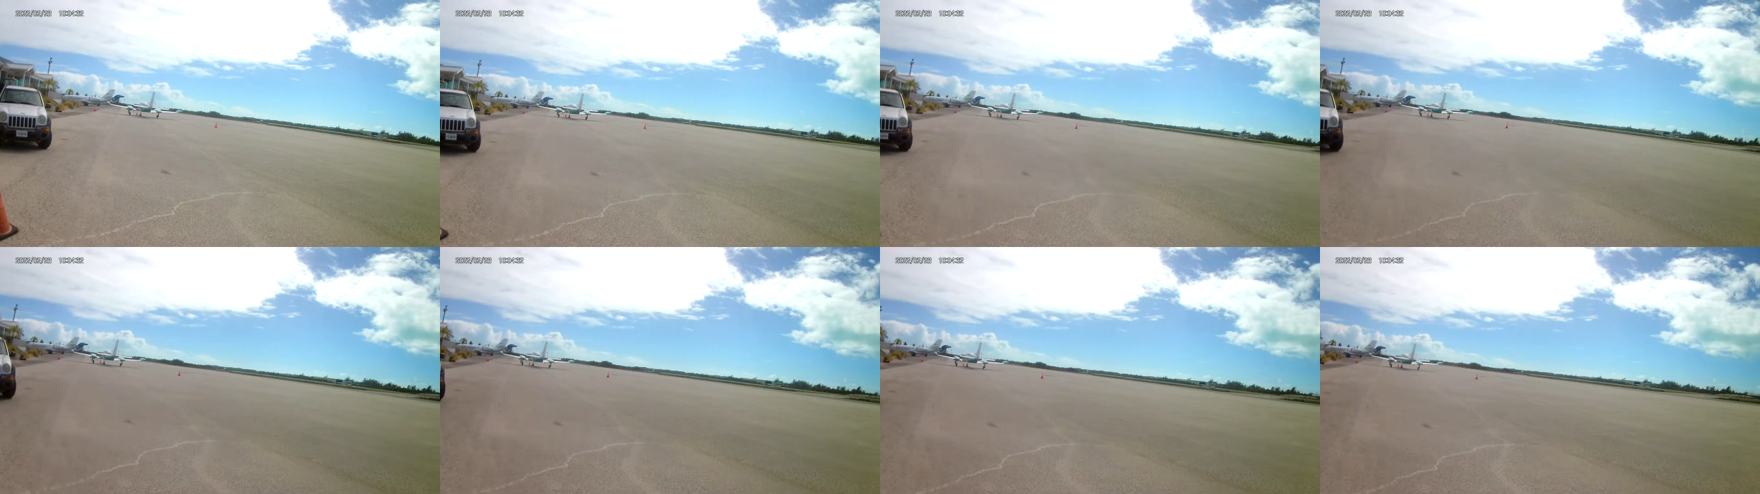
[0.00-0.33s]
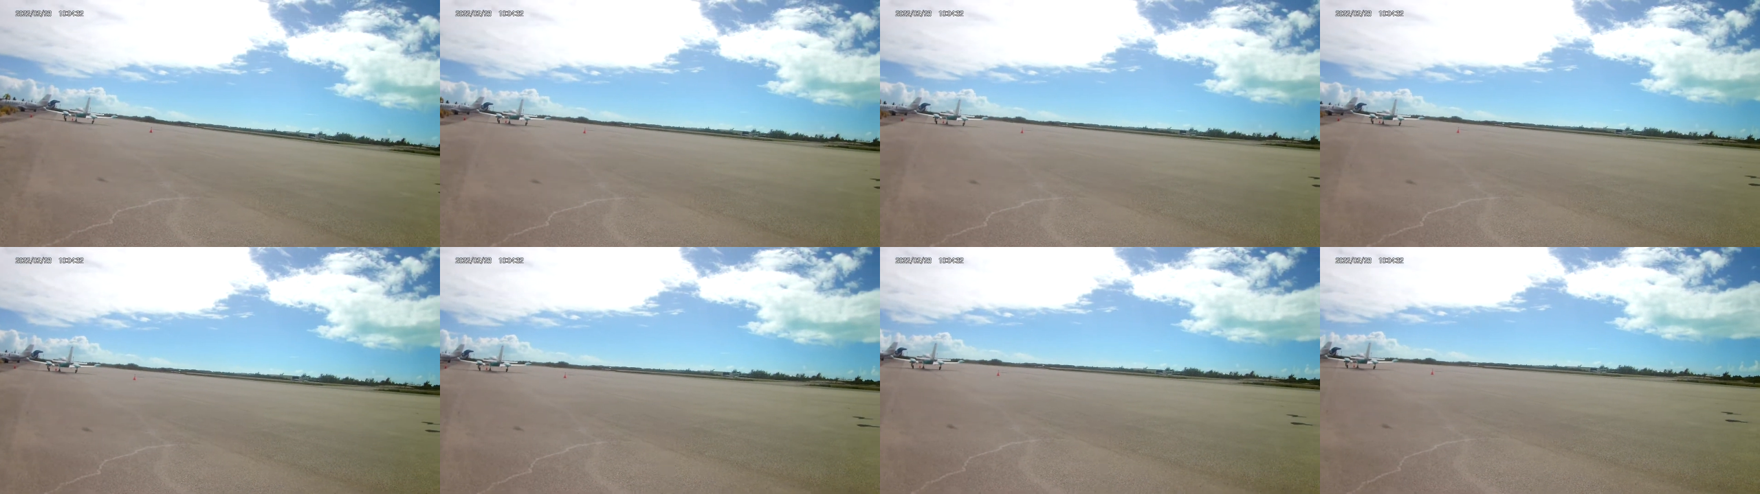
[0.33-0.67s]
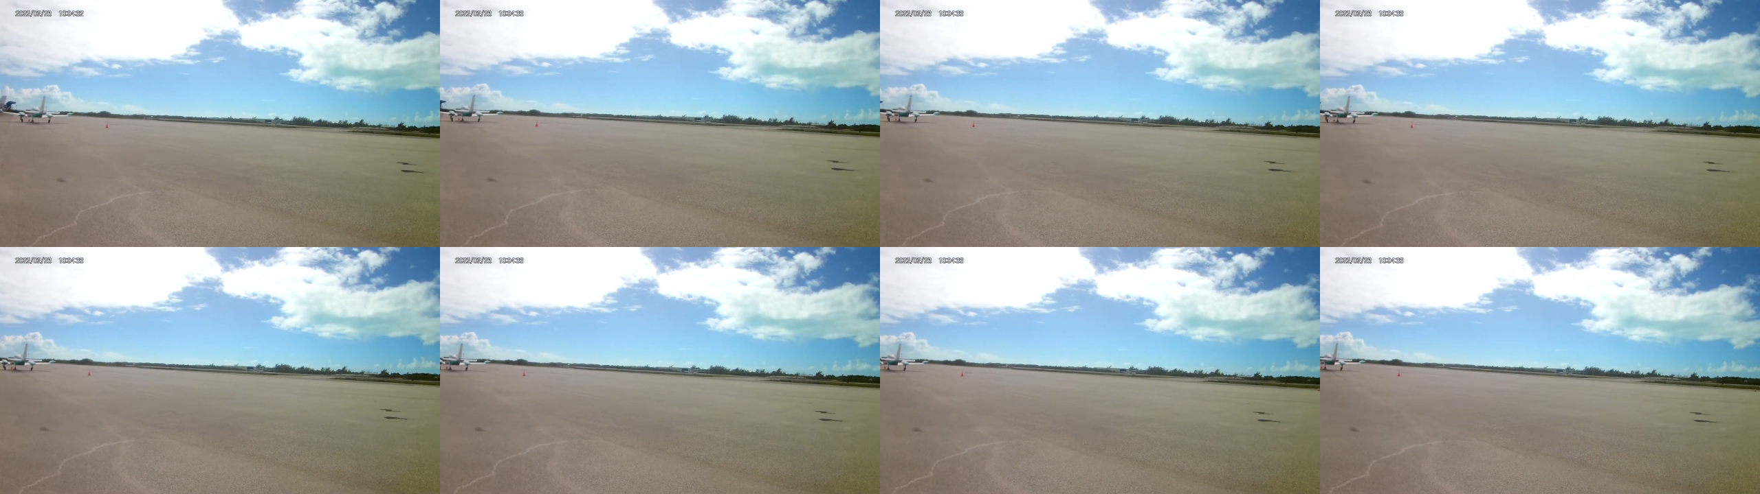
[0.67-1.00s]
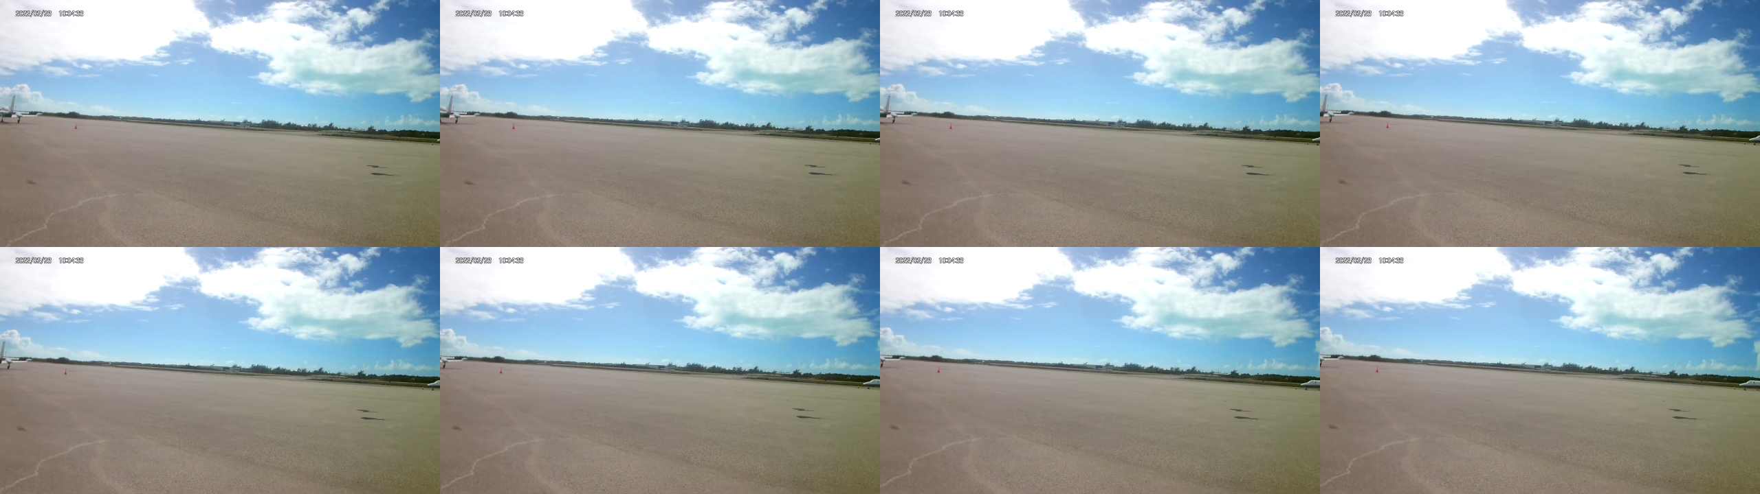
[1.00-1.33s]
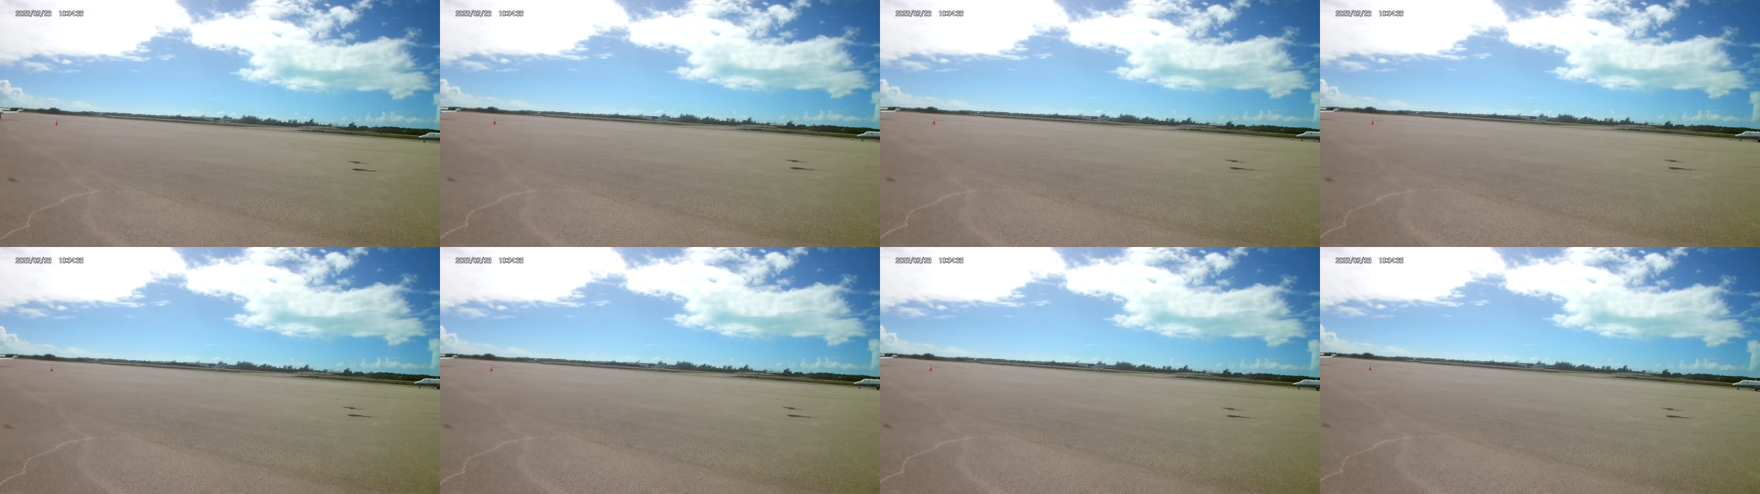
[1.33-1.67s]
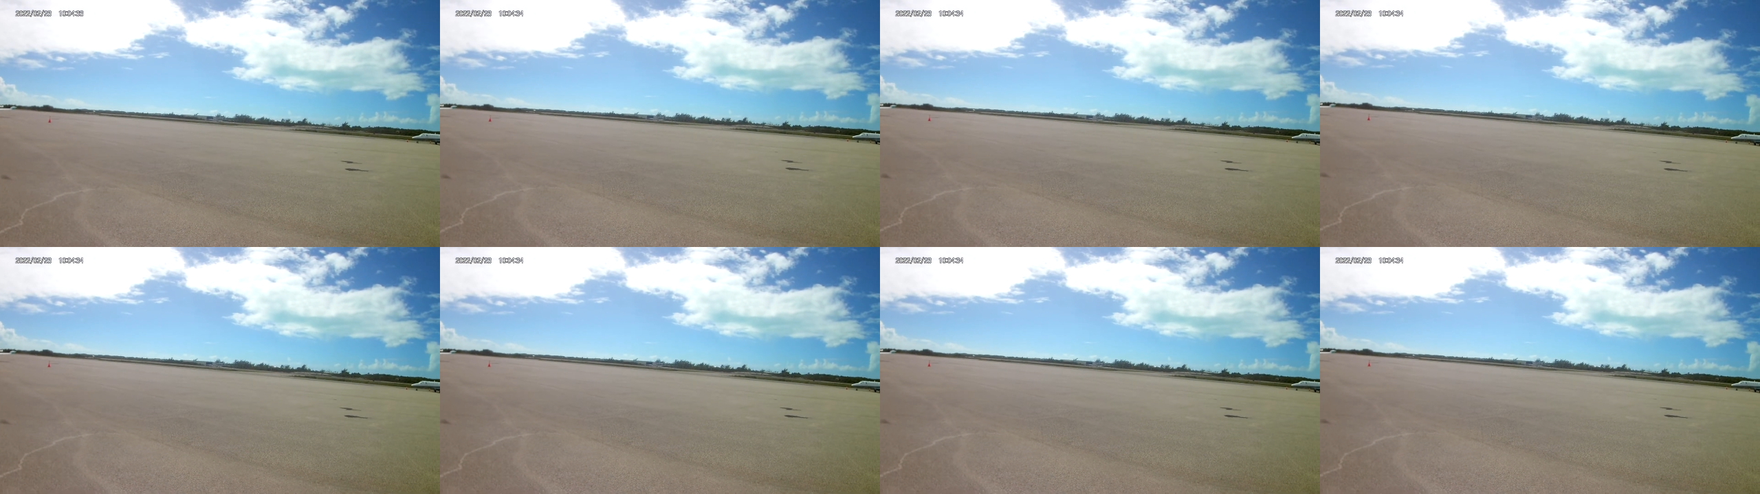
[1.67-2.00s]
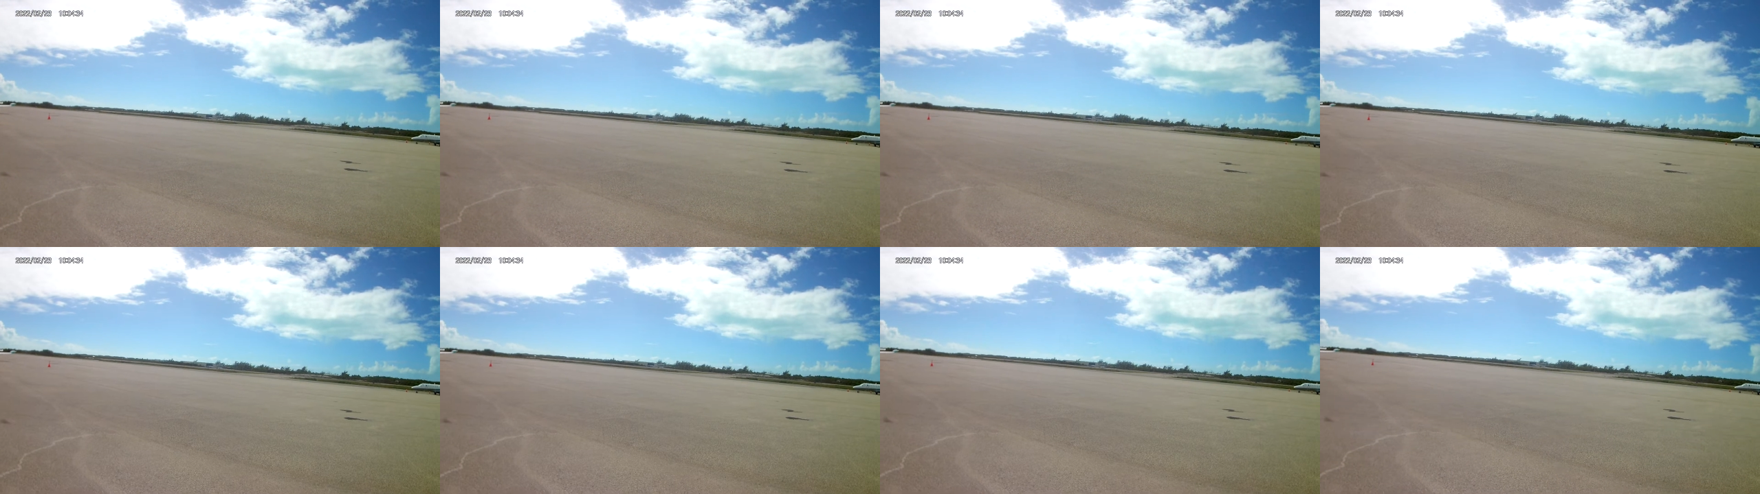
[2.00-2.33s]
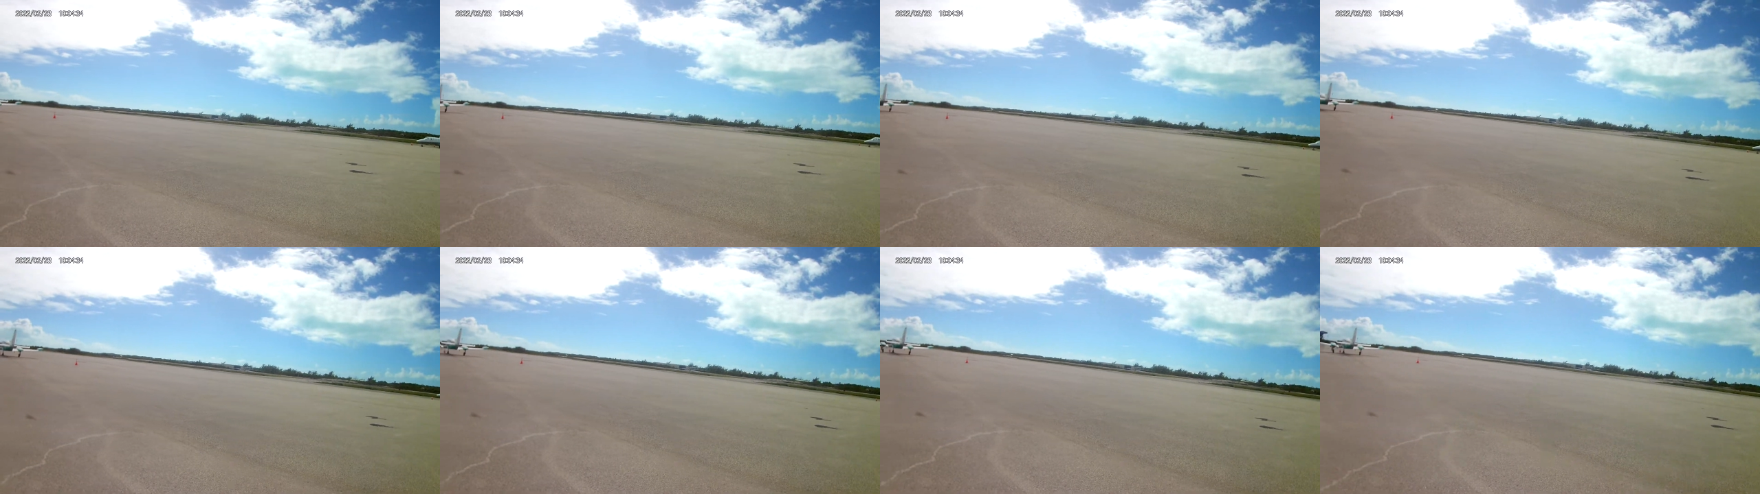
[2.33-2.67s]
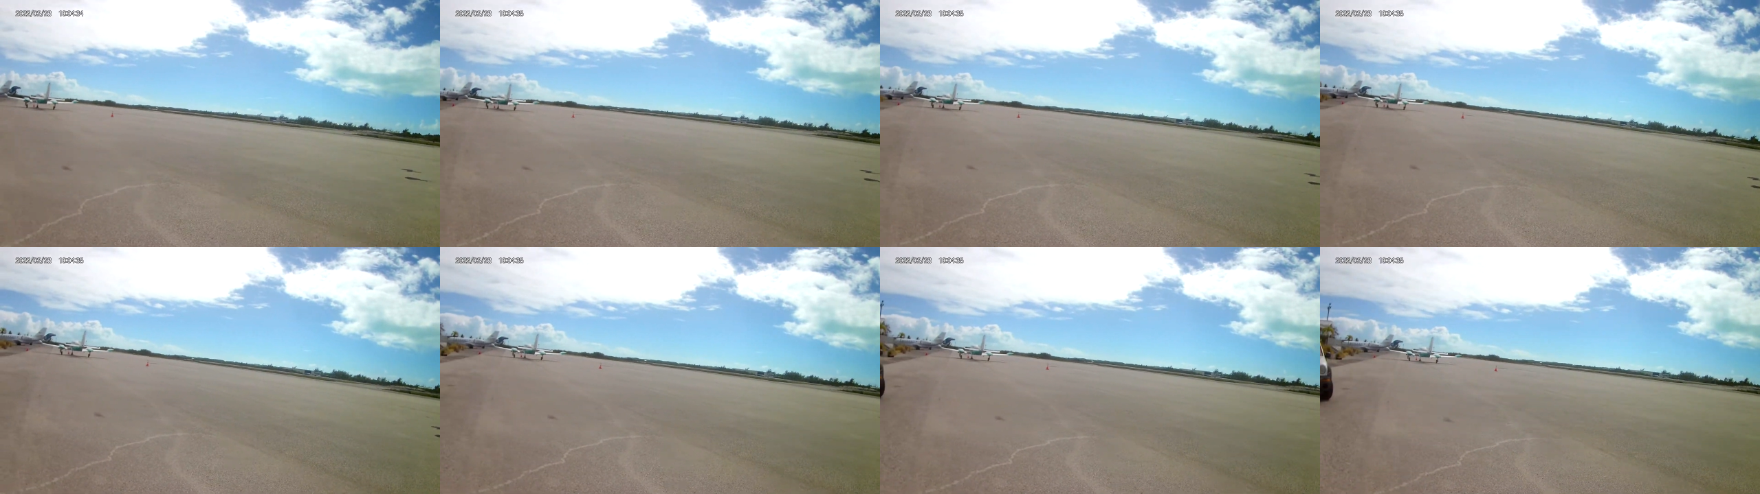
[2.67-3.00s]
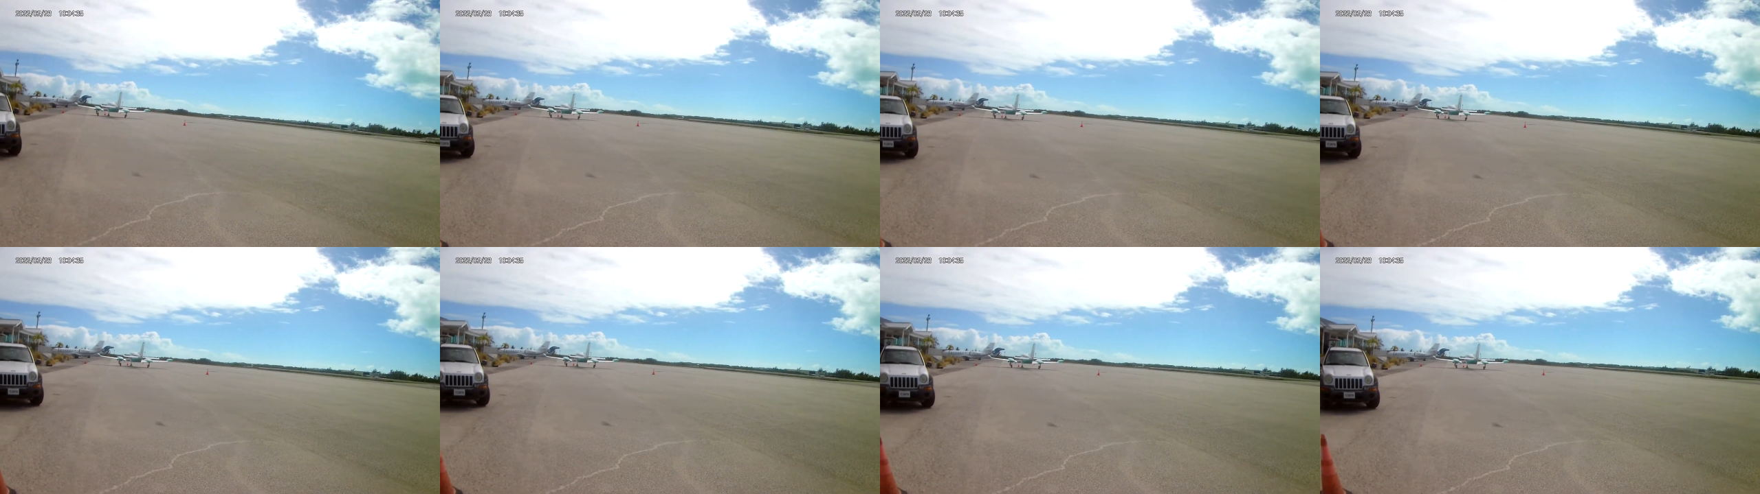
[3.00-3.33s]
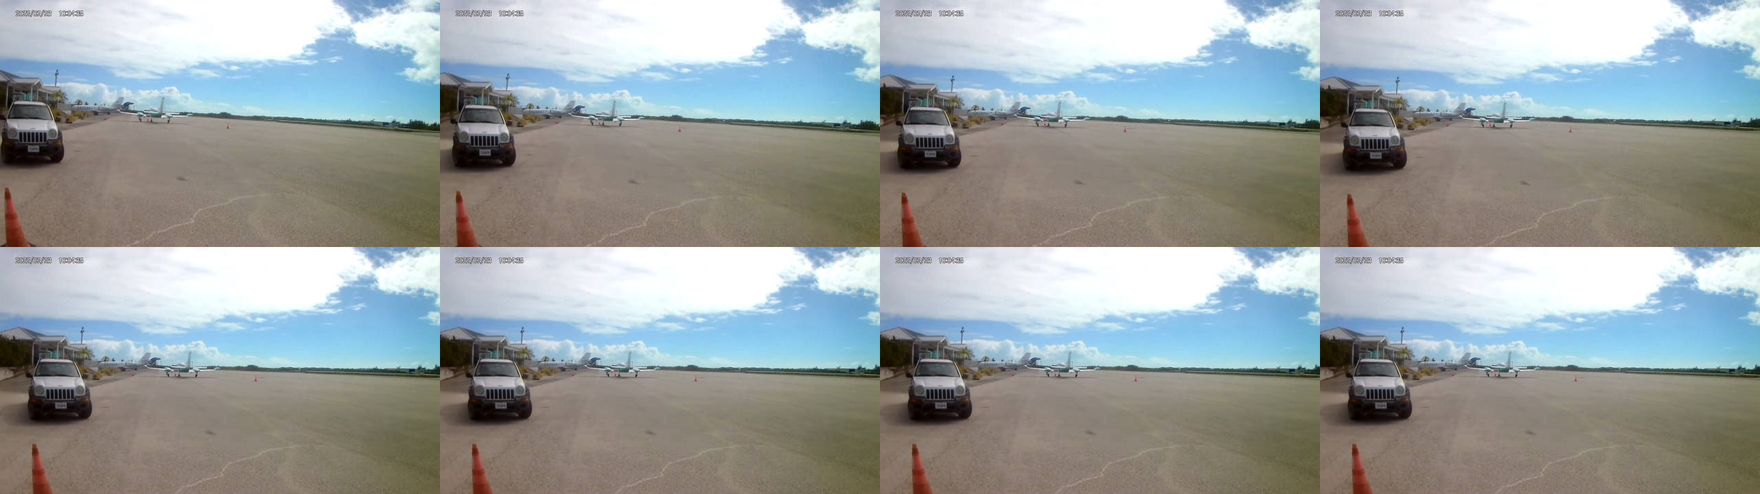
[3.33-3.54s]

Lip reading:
[unreadable: no face in view]